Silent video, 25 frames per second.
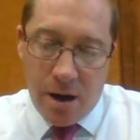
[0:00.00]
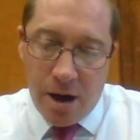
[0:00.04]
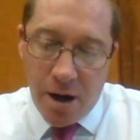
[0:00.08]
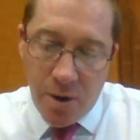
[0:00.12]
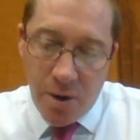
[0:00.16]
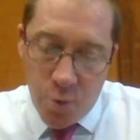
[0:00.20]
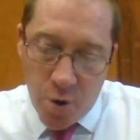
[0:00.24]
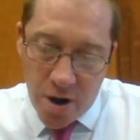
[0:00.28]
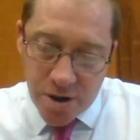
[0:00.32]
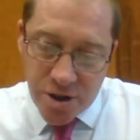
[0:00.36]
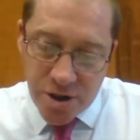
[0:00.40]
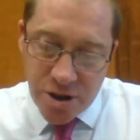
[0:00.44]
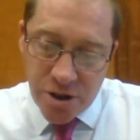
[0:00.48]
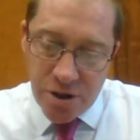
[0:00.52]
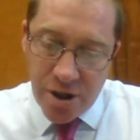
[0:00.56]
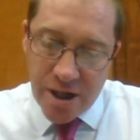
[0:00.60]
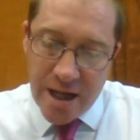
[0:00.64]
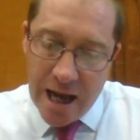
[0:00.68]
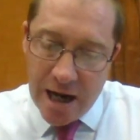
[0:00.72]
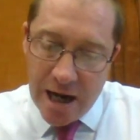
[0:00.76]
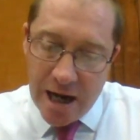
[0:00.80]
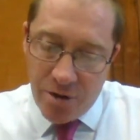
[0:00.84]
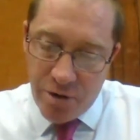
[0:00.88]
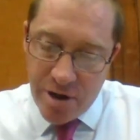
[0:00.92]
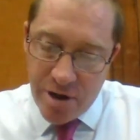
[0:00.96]
I worked till the
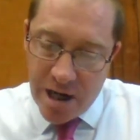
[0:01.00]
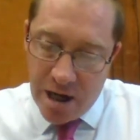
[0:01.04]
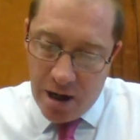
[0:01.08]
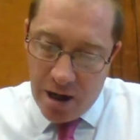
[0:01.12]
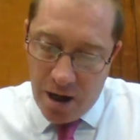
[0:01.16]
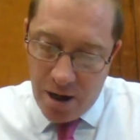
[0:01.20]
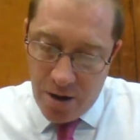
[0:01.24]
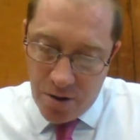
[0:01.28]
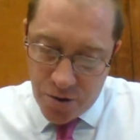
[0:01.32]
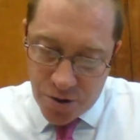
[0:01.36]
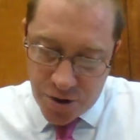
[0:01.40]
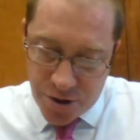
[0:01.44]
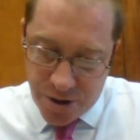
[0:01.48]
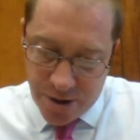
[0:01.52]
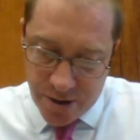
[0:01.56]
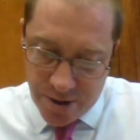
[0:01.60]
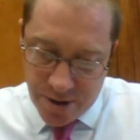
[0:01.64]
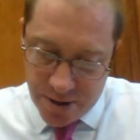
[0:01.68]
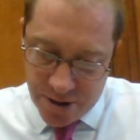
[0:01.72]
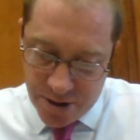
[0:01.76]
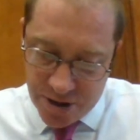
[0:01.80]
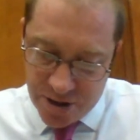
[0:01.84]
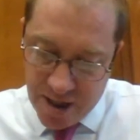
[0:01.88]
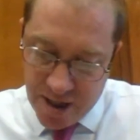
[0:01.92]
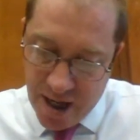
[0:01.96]
gallery closed,
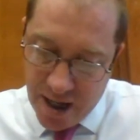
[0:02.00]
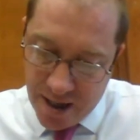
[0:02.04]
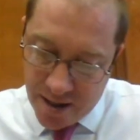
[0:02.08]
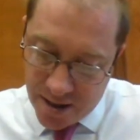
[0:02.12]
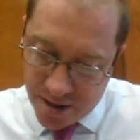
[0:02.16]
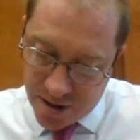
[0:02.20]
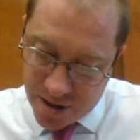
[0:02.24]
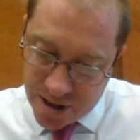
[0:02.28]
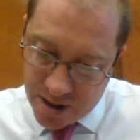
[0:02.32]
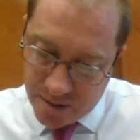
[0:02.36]
standing